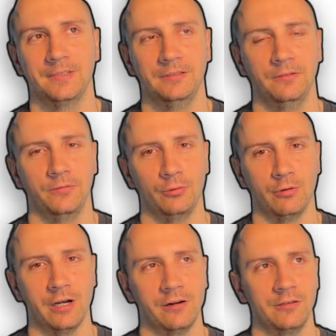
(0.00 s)
If you
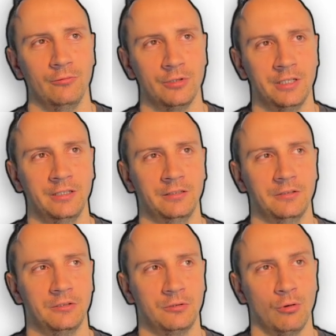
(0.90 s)
are using it,
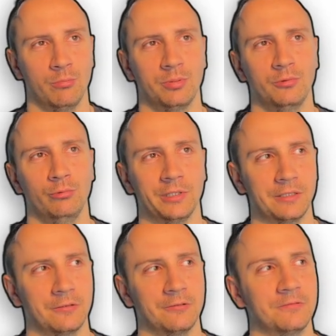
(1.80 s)
stop doing
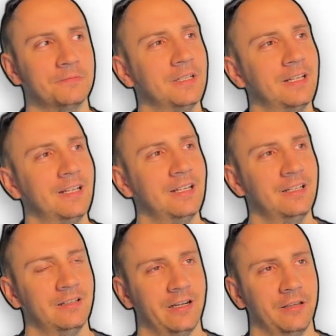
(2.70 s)
so.
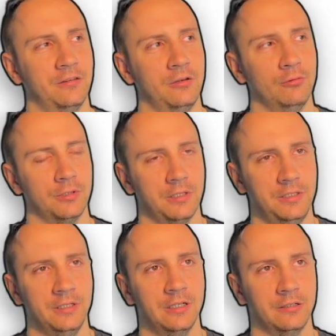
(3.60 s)
Either use
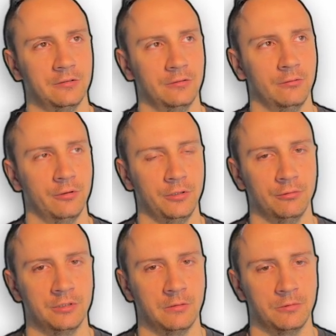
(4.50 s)
sig action or
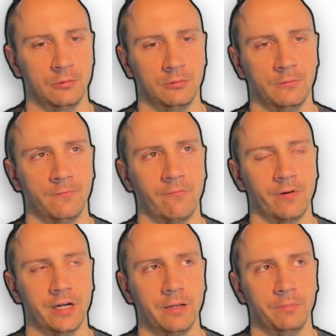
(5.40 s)
use some sort of
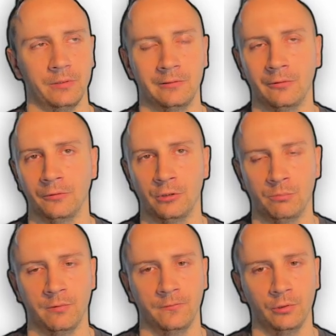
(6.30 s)
wrapper on
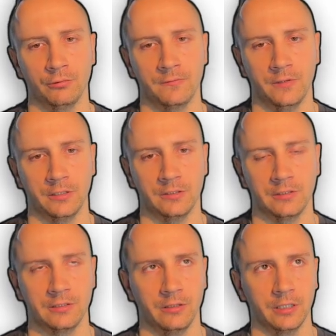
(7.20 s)
top of those
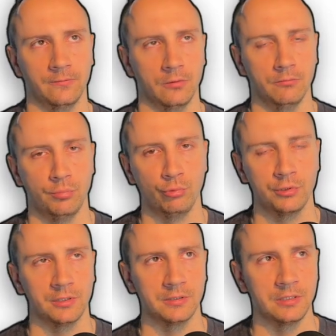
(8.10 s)
functions, like from
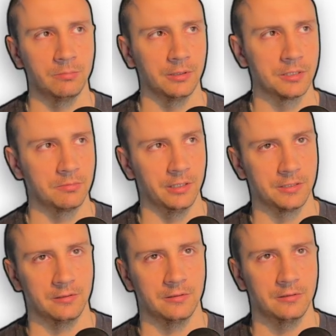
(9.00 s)
Boost and C++.
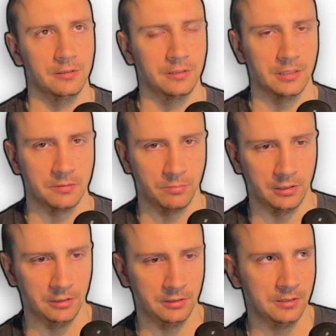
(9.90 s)
It has
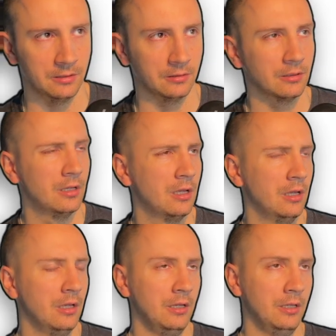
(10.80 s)
pretty decent
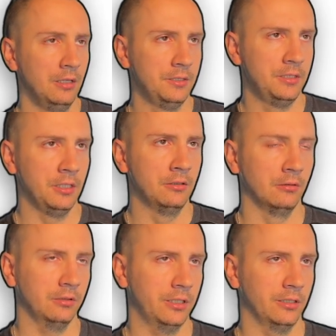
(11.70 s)

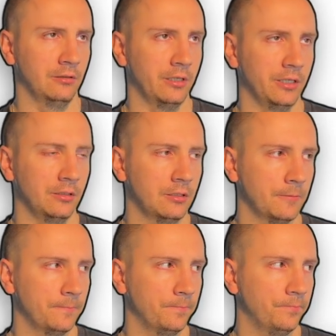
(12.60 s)
signal handling
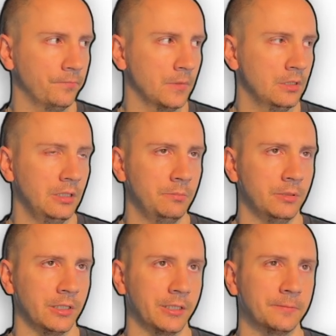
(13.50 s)

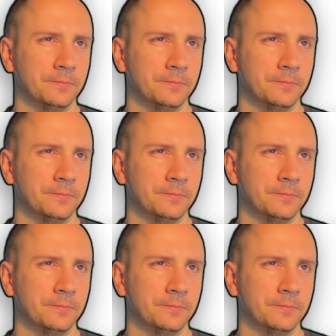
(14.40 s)
API.